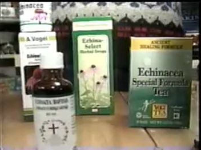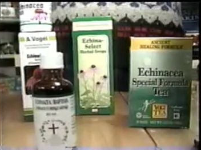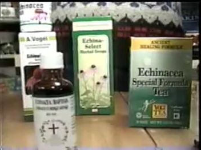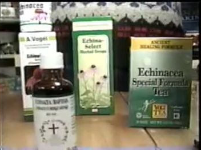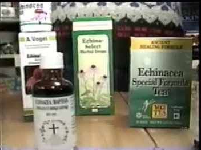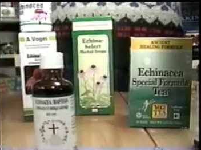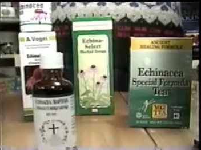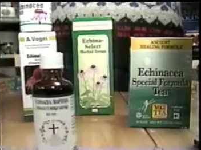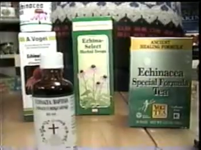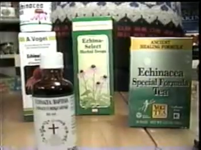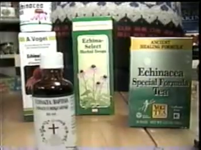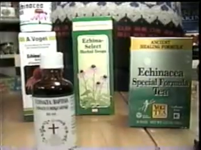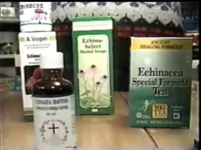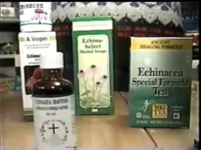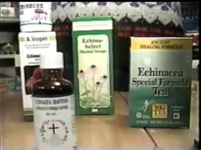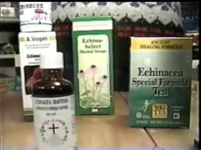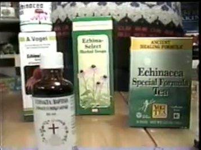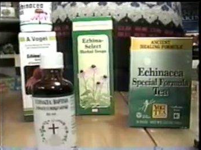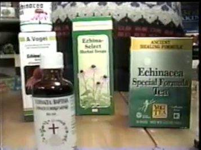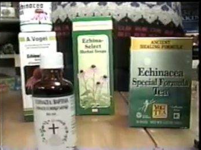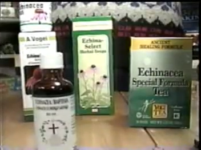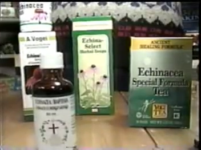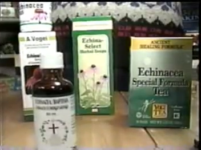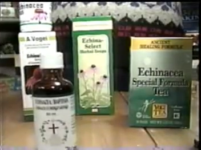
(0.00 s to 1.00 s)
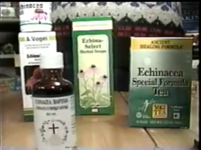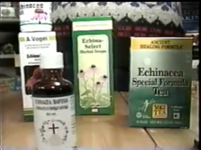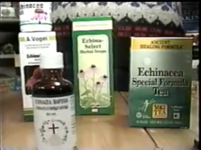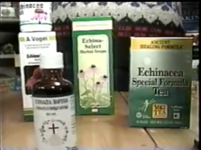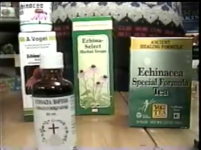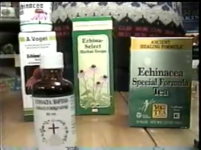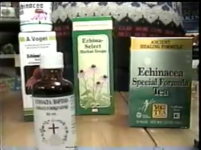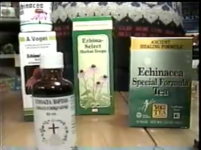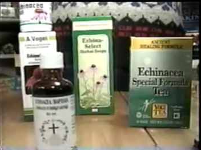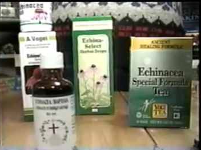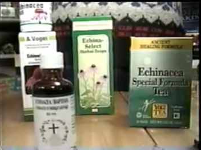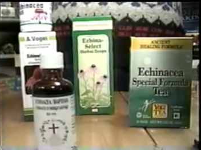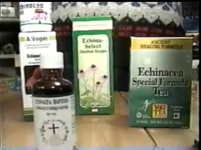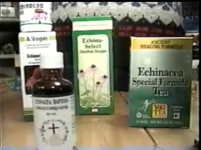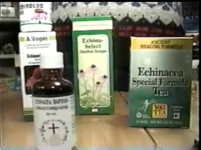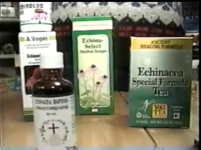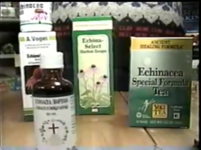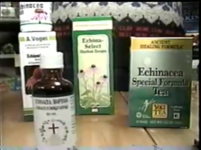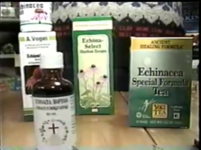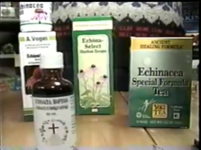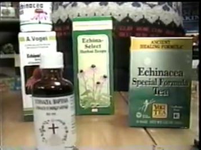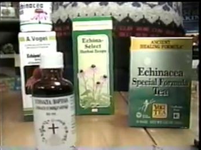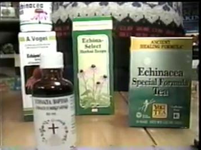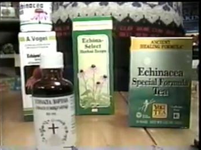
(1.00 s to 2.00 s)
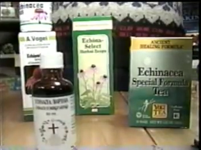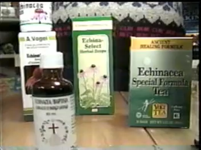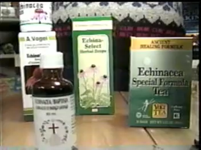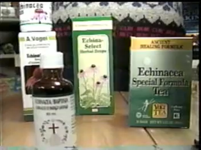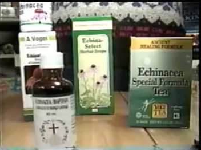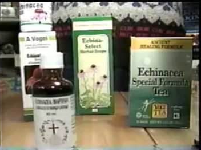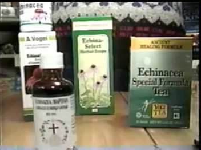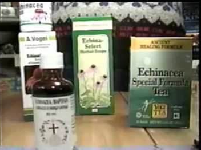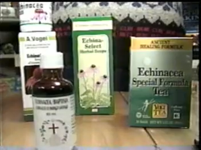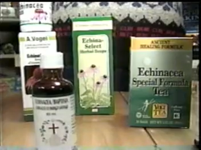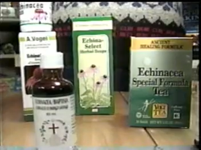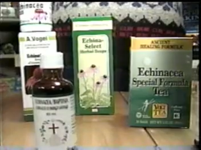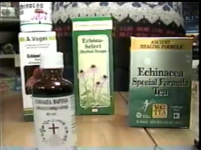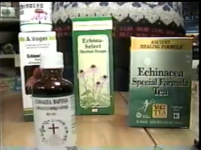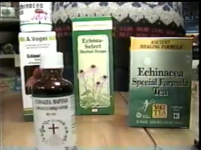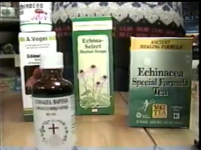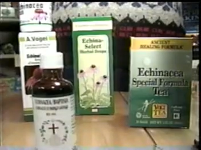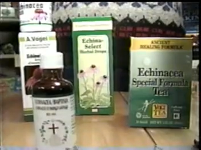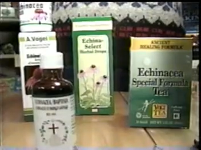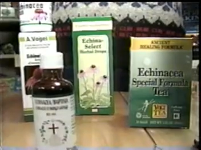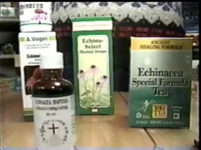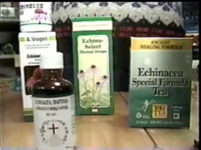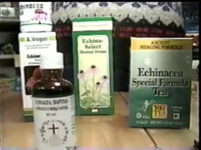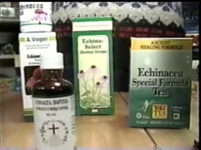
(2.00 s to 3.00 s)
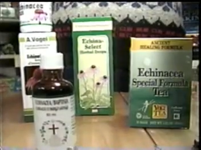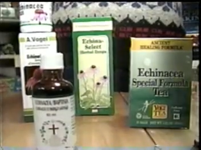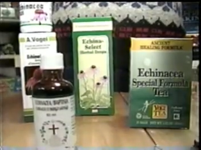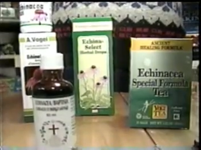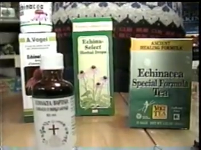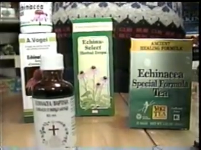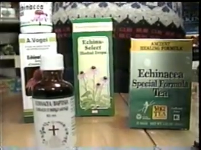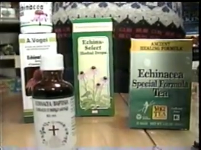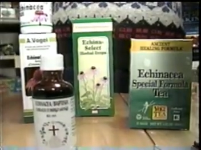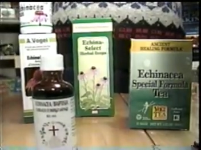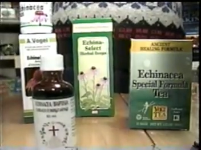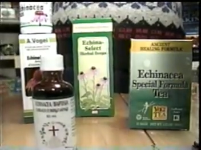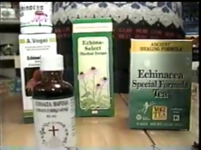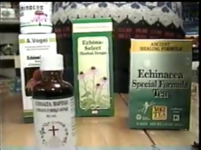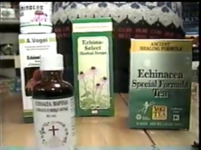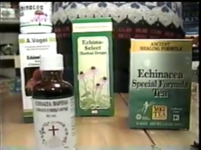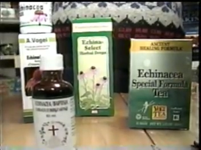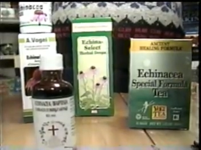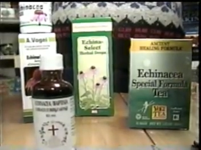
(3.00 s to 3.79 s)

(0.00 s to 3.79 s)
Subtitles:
(no speaker visible)